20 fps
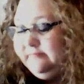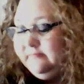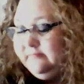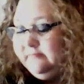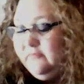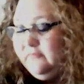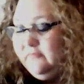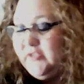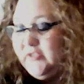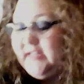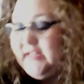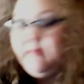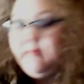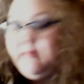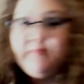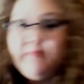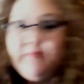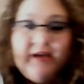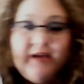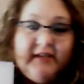We're telling
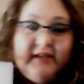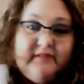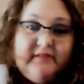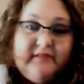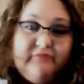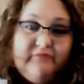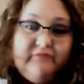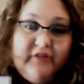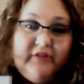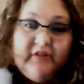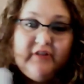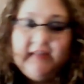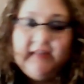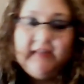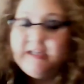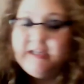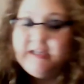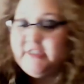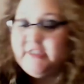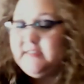people how to run their
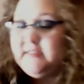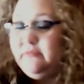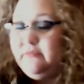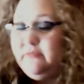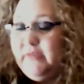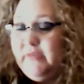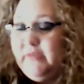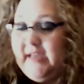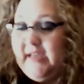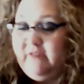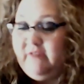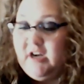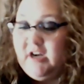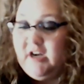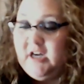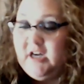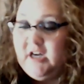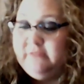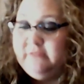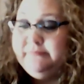elections. We can't run our
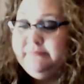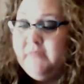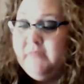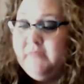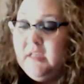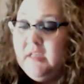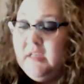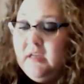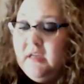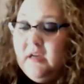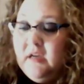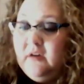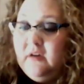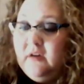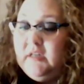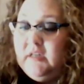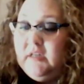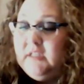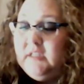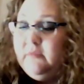own.
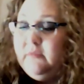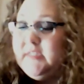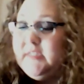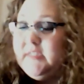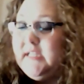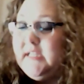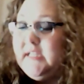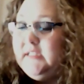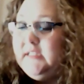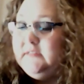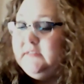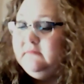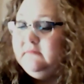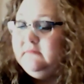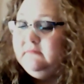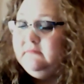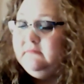We're telling,